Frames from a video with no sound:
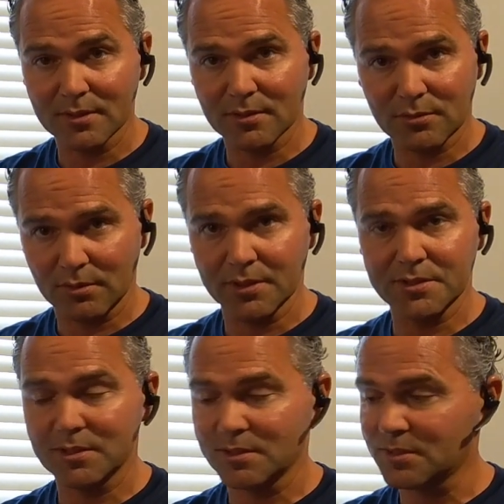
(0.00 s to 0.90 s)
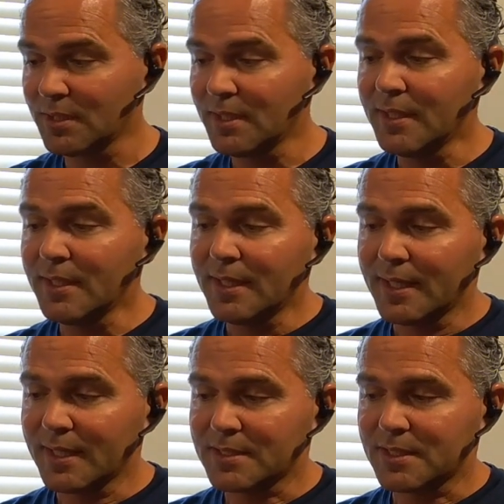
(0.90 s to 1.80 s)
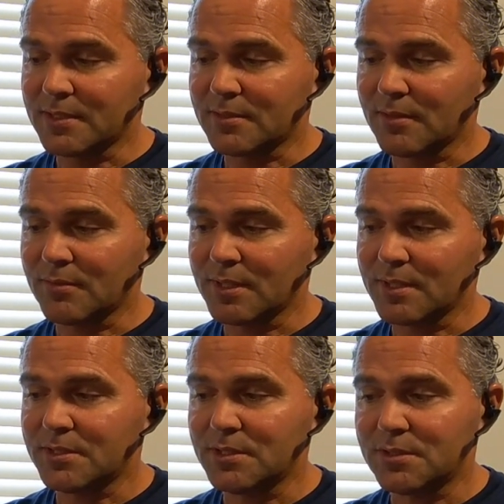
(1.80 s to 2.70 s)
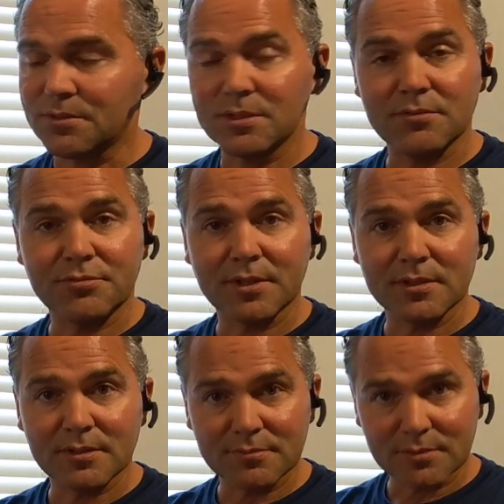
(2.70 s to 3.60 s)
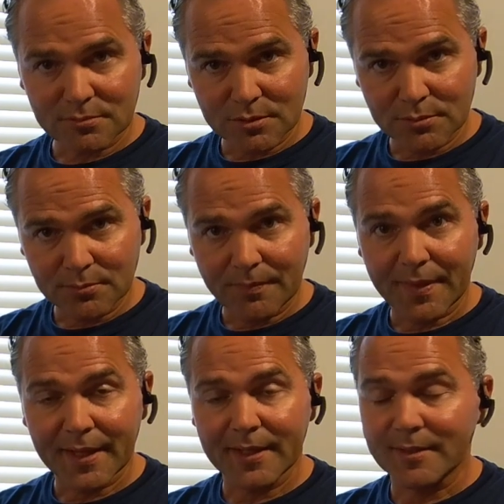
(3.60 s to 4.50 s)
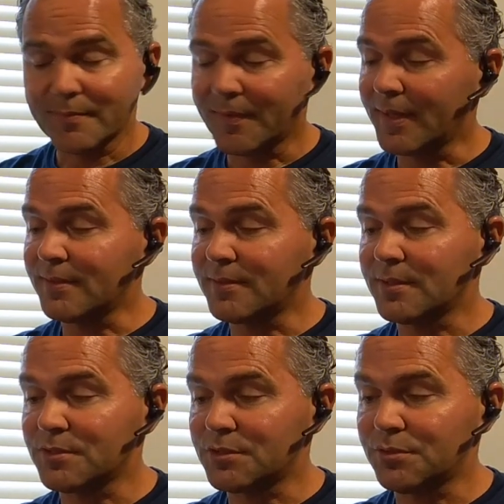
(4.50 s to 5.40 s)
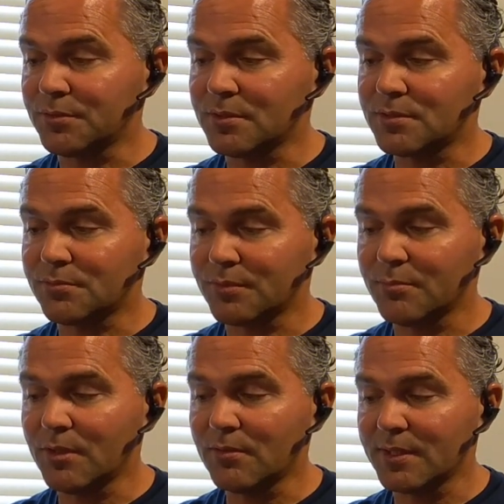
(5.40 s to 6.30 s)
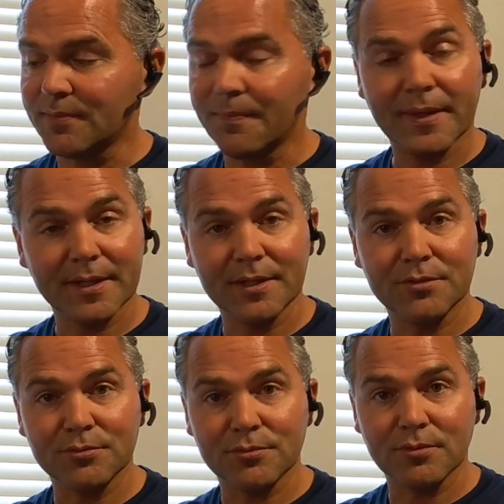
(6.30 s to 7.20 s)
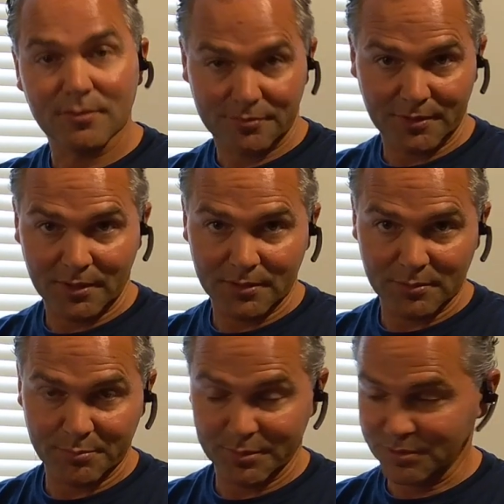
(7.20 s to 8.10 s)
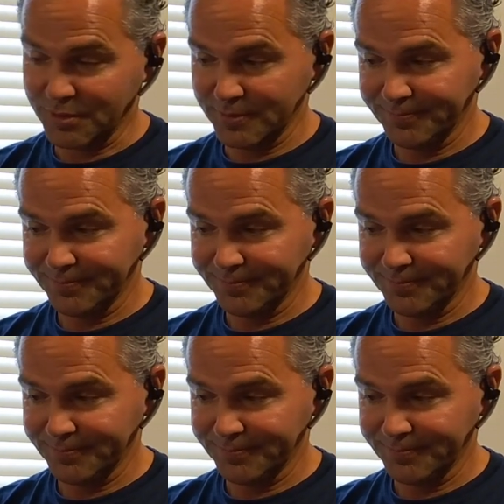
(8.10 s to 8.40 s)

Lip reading: colleges, etc., where the teacher is in front of the room and students remotely need to follow the person.